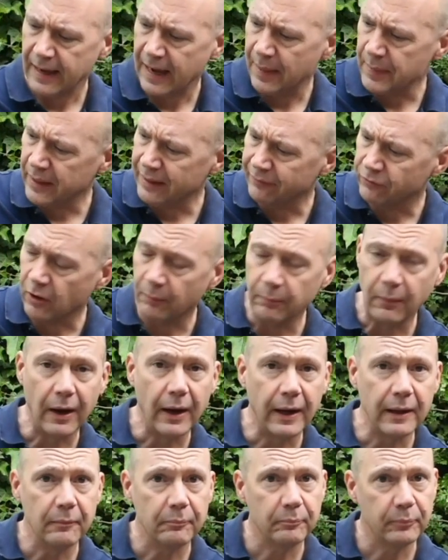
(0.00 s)
And then I've got
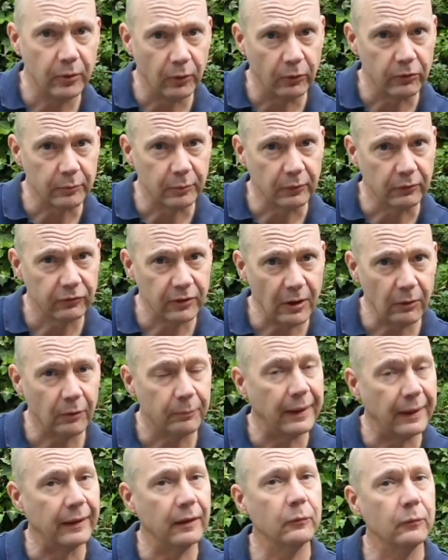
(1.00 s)
my portable solar
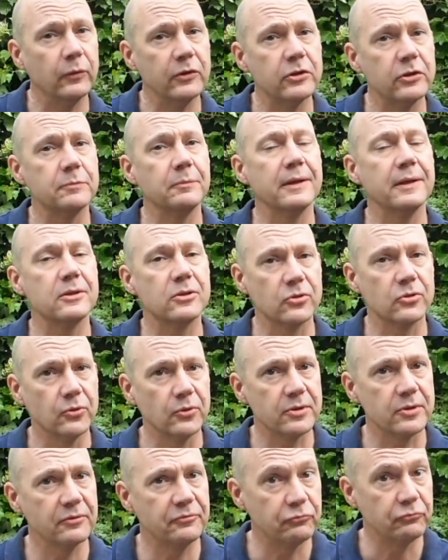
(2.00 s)
panel, which is my
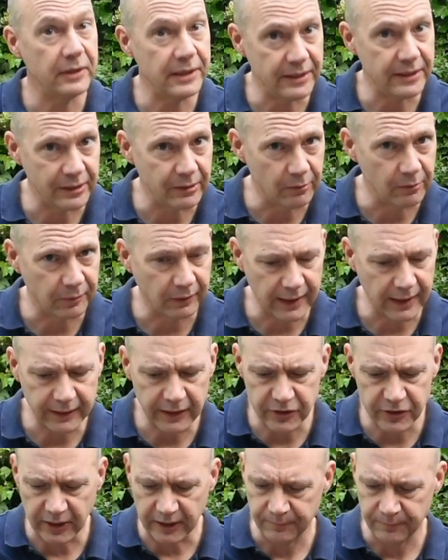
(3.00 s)
source of renewable
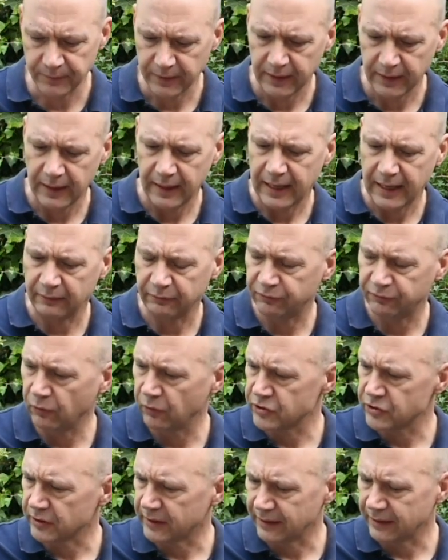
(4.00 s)
energy. And
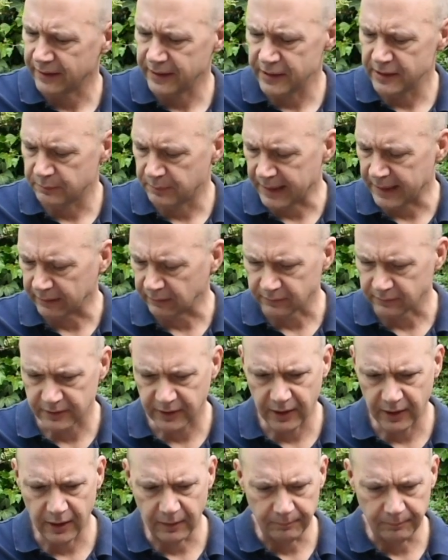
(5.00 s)
fortunately, these panels
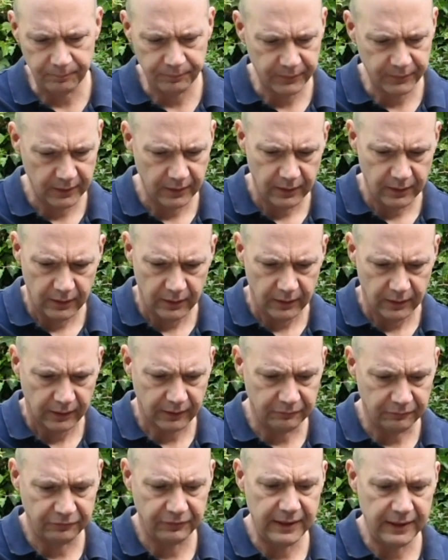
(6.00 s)
come
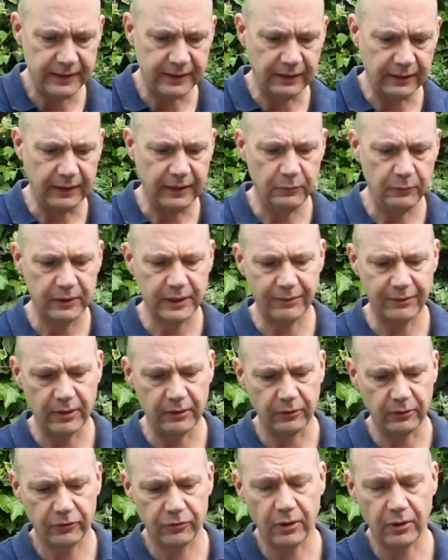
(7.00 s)
conveniently with their
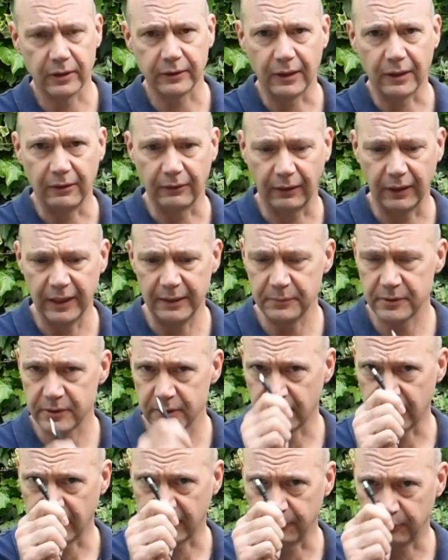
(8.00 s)
own crocodile
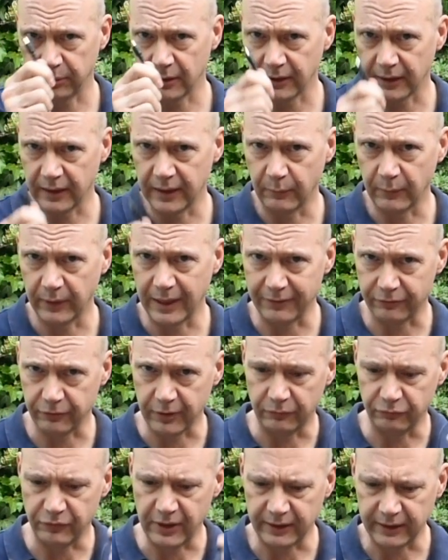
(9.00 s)
clips, and I can plug it in
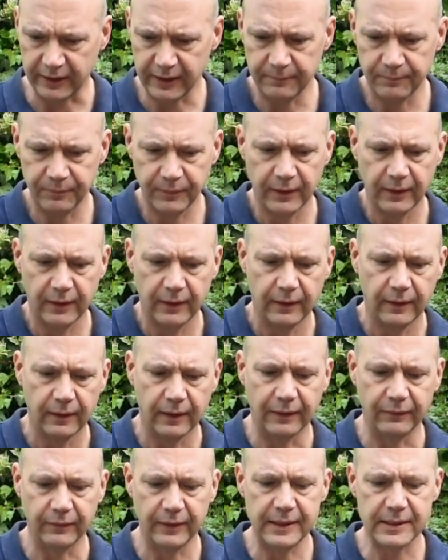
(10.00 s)
whenever I'm ready.
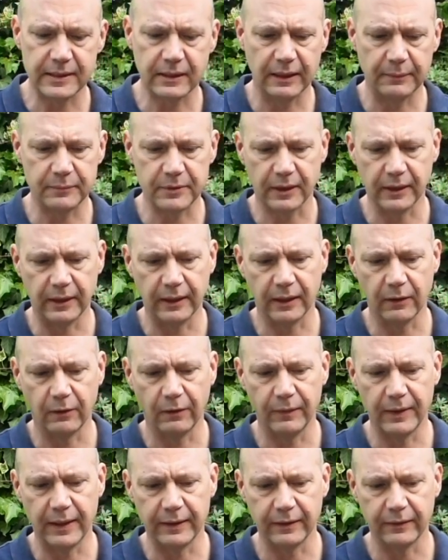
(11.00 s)
And these clips are going to go
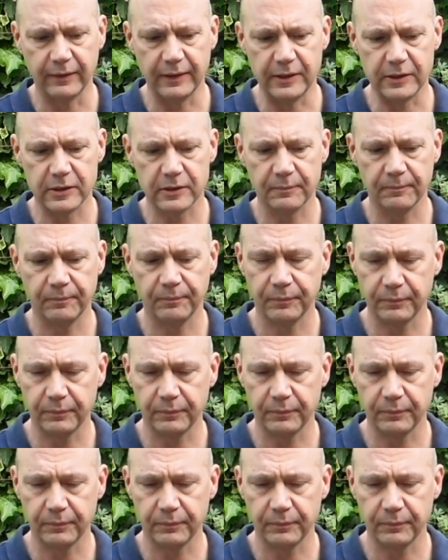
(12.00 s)
on the end of these